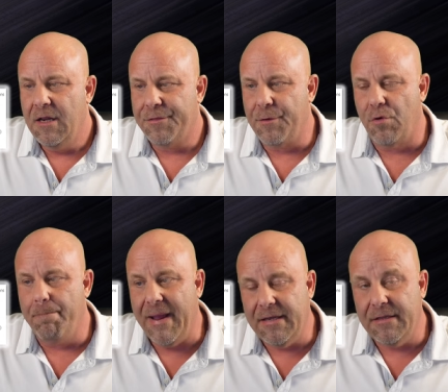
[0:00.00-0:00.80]
The
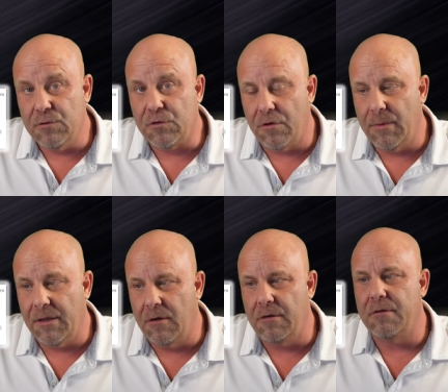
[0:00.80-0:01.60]
remaining term on
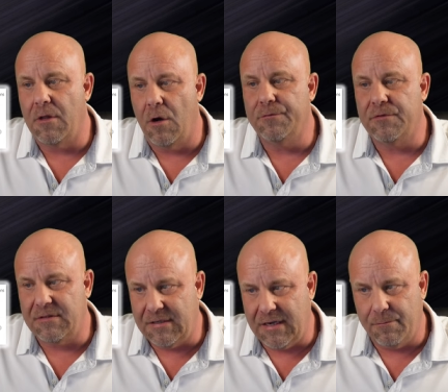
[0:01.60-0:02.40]
loan, loan
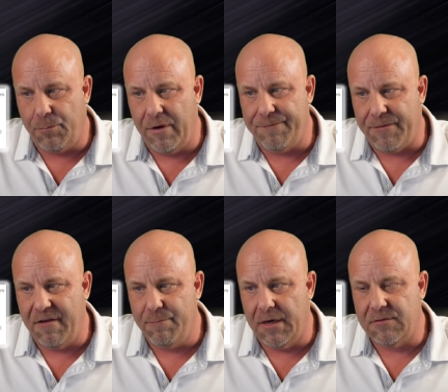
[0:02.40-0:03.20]
ten point
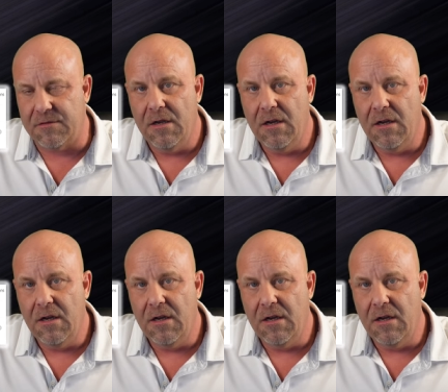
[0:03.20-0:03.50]
five months.